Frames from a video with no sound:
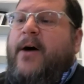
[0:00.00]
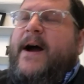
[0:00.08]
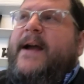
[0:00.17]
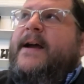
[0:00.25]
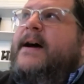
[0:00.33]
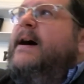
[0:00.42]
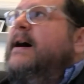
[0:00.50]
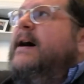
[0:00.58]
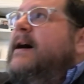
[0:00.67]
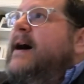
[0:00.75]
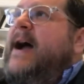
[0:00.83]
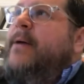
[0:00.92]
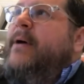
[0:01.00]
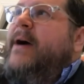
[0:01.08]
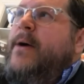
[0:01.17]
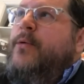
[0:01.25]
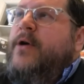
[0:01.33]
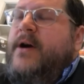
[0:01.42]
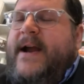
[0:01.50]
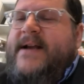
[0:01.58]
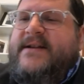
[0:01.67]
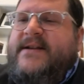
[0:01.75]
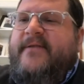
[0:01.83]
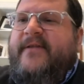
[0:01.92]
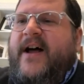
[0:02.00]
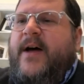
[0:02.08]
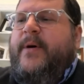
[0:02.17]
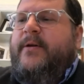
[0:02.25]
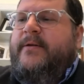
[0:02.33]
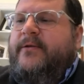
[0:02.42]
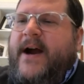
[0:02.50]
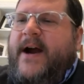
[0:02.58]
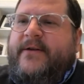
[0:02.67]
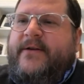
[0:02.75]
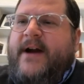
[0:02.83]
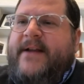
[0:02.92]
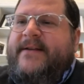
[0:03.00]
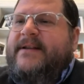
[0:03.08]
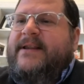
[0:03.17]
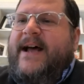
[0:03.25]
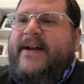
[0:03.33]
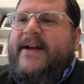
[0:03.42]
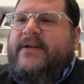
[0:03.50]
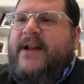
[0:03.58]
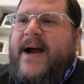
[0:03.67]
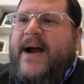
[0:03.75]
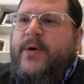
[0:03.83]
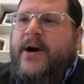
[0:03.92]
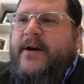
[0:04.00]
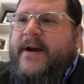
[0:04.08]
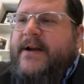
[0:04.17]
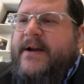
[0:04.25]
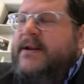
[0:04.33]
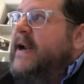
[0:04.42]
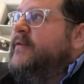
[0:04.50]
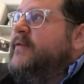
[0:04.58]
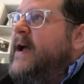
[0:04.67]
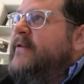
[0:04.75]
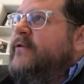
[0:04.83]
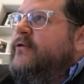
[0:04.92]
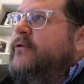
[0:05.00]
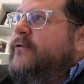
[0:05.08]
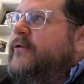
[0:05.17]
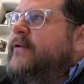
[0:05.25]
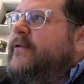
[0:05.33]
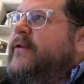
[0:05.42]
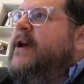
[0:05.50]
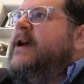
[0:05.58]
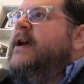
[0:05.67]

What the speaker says: I work as the development director at the Lenox Library in Lenox, Massachusetts.